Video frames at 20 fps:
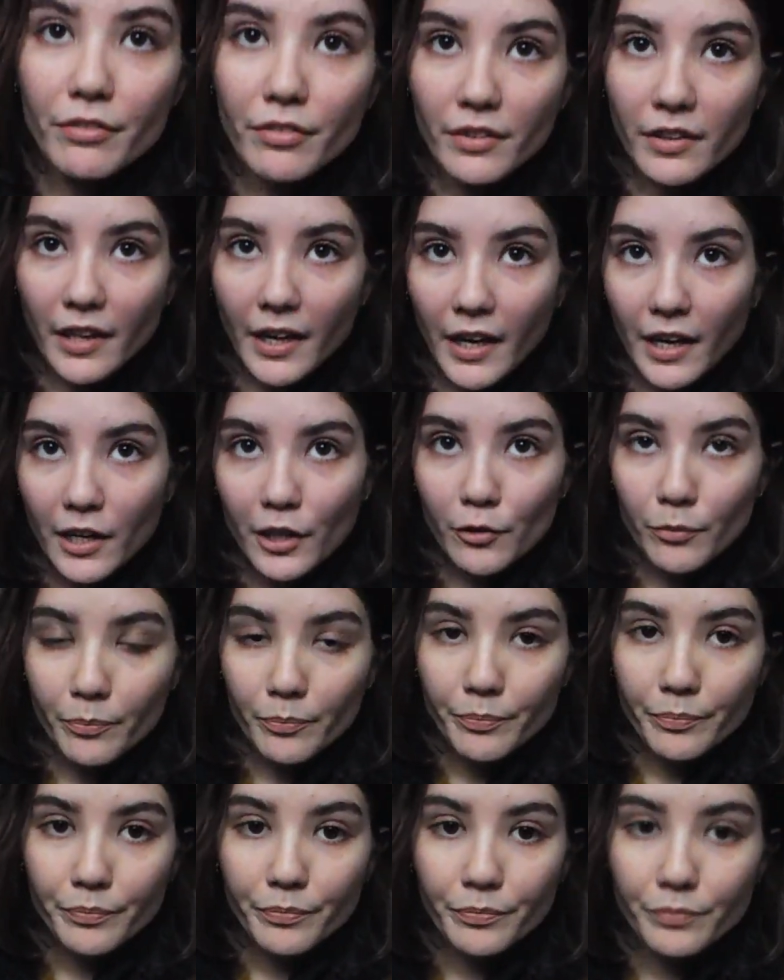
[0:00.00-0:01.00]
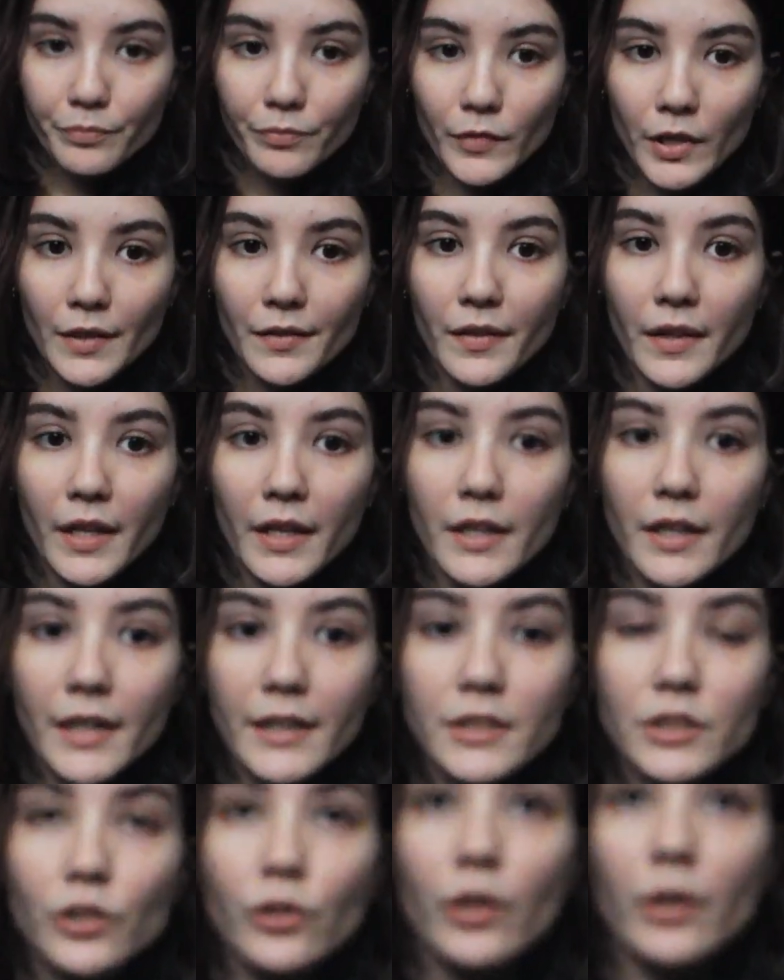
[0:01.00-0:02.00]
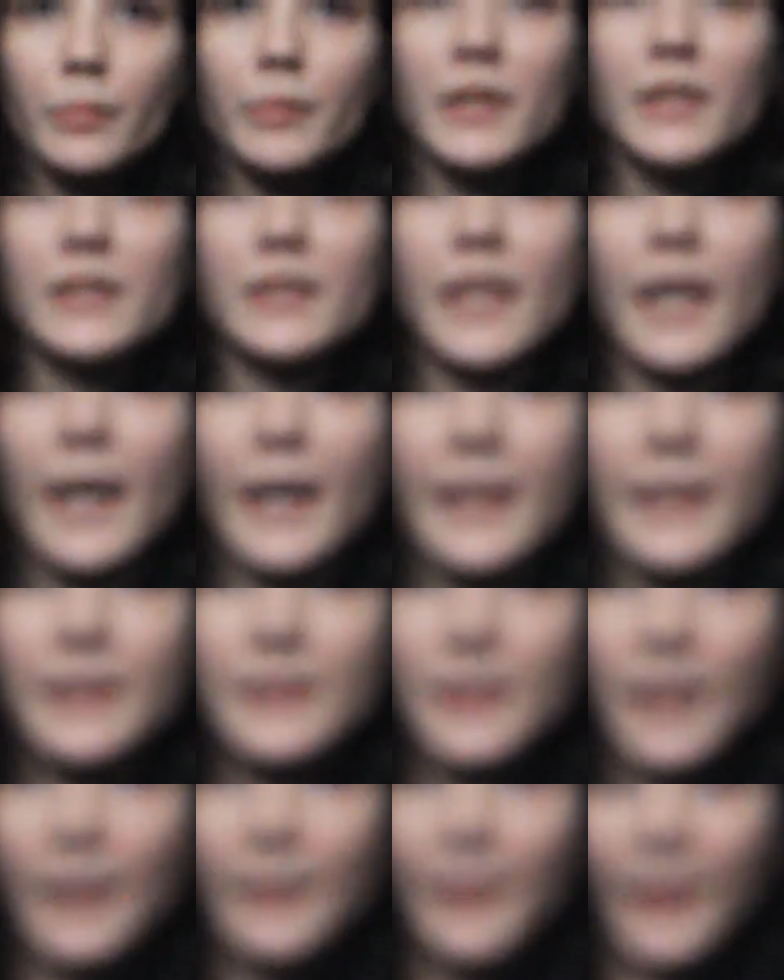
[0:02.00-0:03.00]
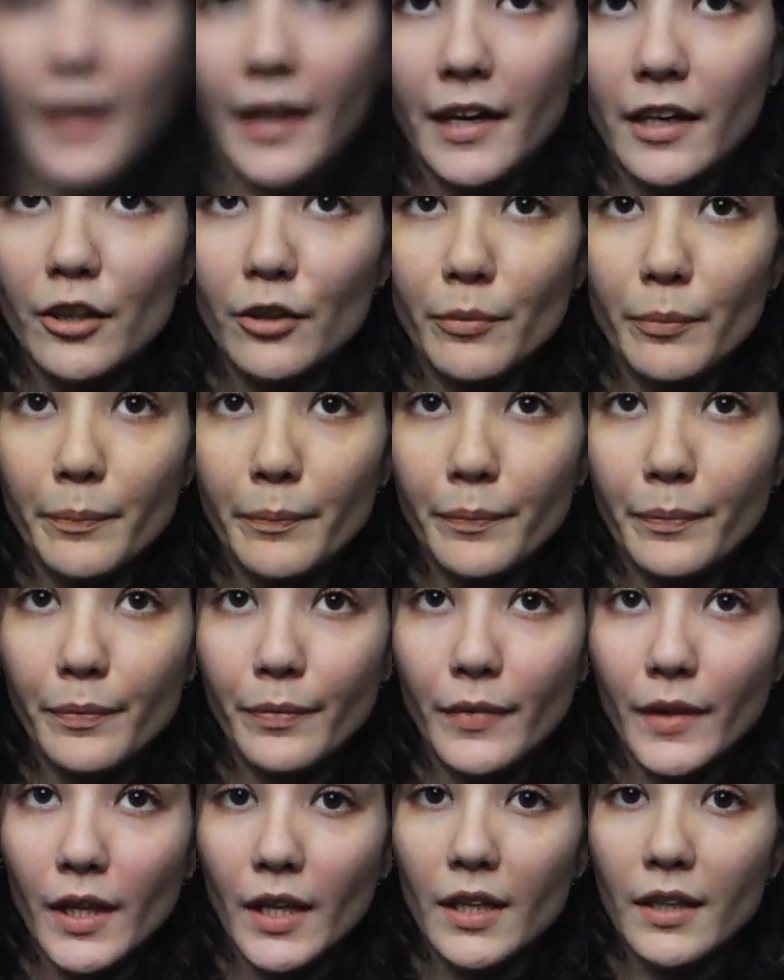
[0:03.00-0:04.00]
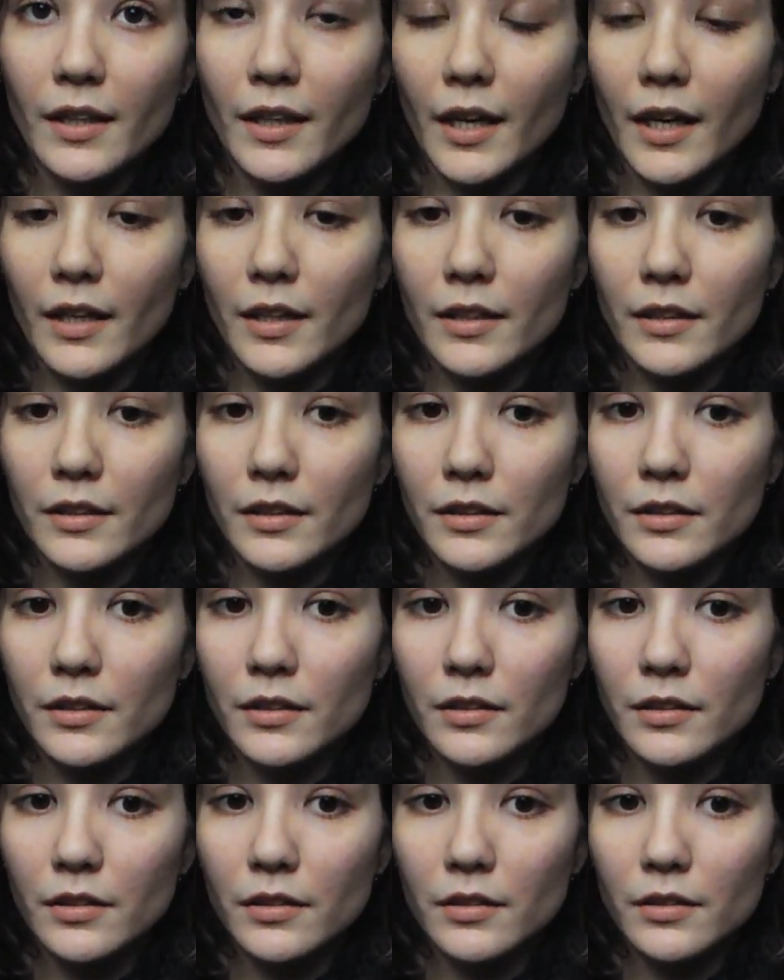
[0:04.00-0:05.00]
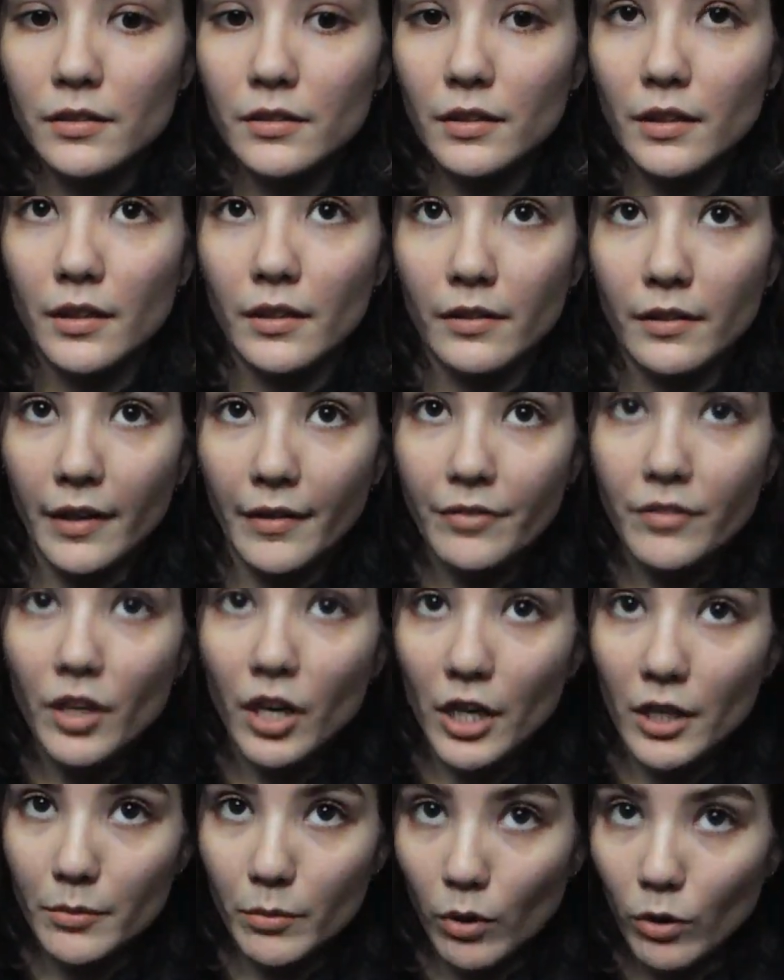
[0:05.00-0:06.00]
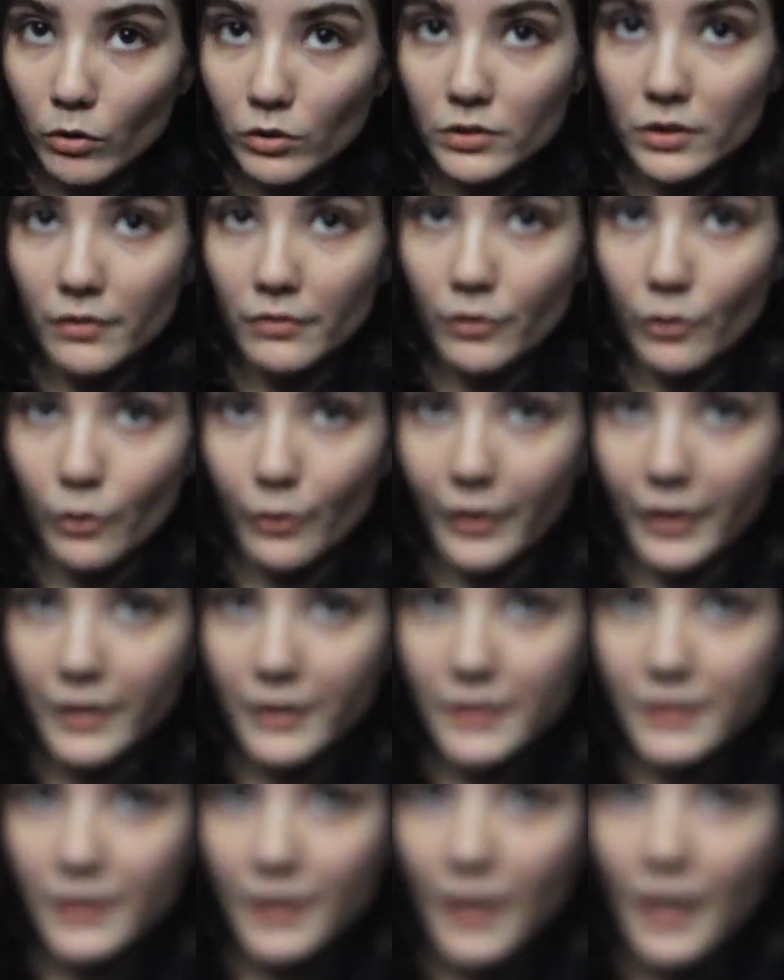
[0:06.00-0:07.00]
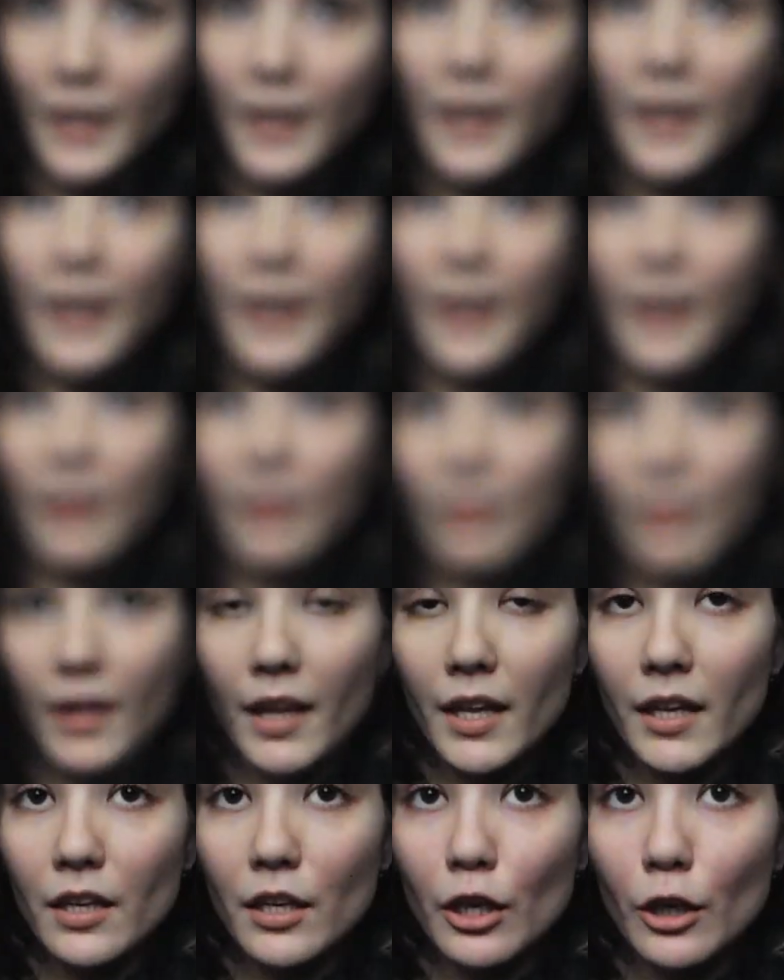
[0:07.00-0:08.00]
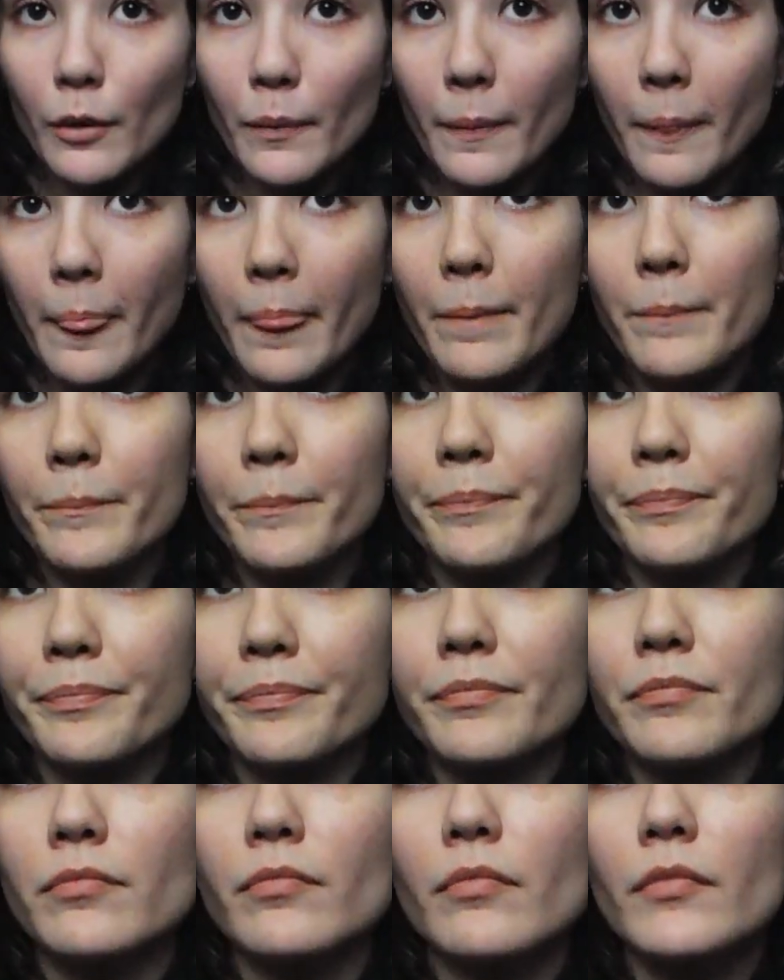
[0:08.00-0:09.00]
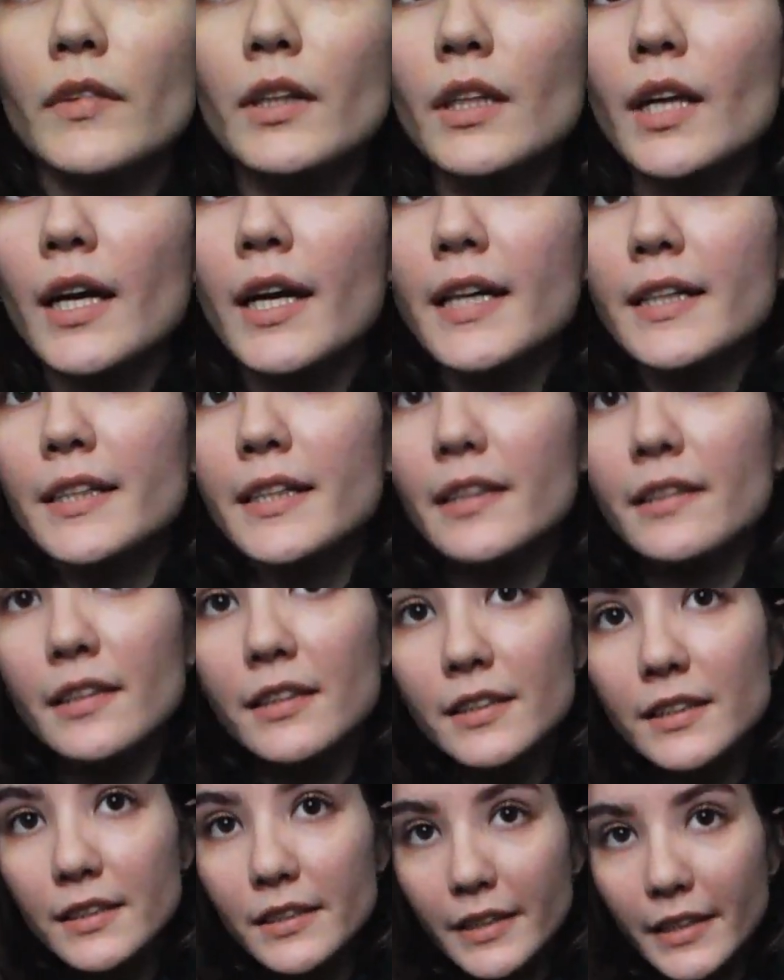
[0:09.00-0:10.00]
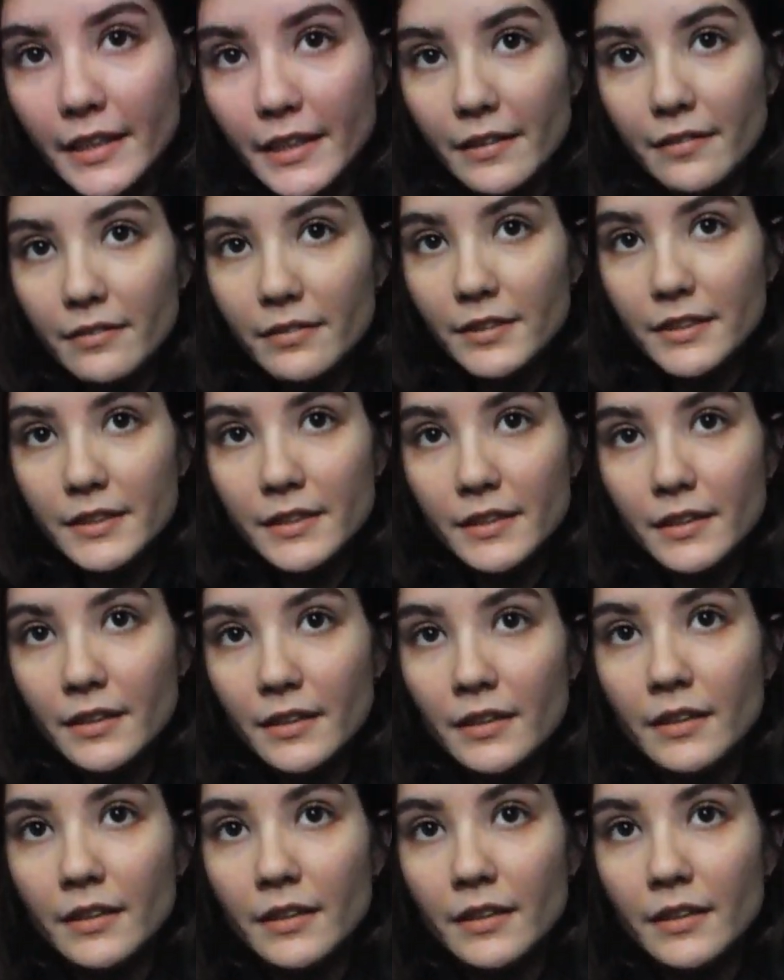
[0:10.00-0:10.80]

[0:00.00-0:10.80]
for that, and then I sewed up the sides on that, and then left the armholes, of course, and then I did the sleeves.